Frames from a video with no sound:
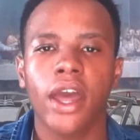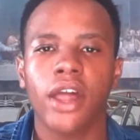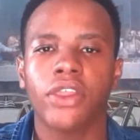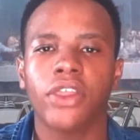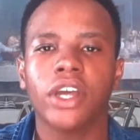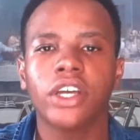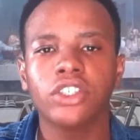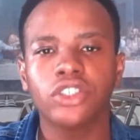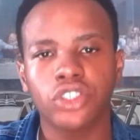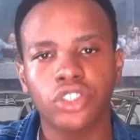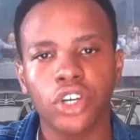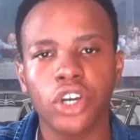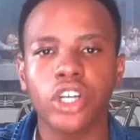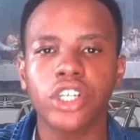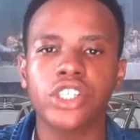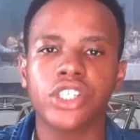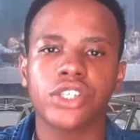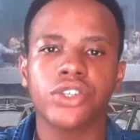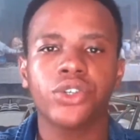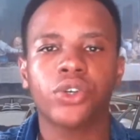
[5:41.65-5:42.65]
they
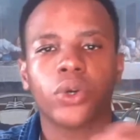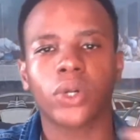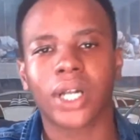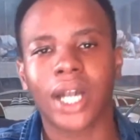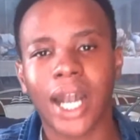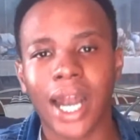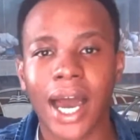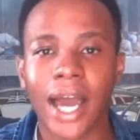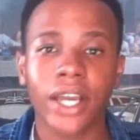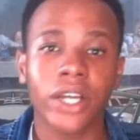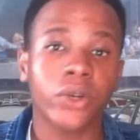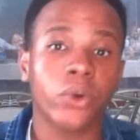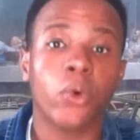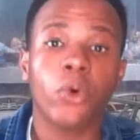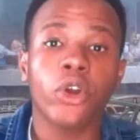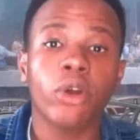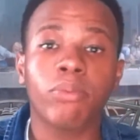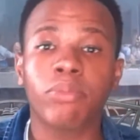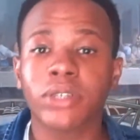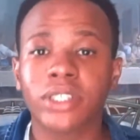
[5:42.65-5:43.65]
search your client
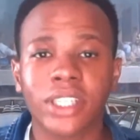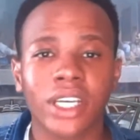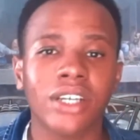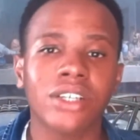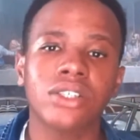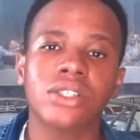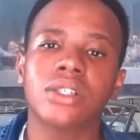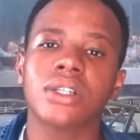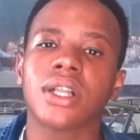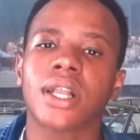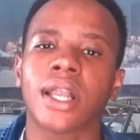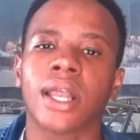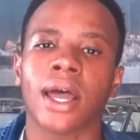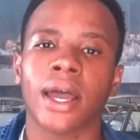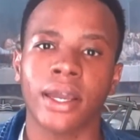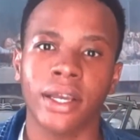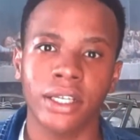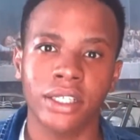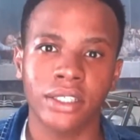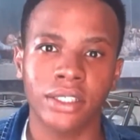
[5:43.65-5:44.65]
or your potential
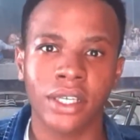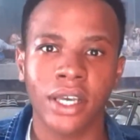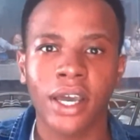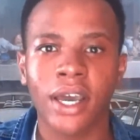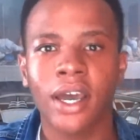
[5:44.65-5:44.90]
client's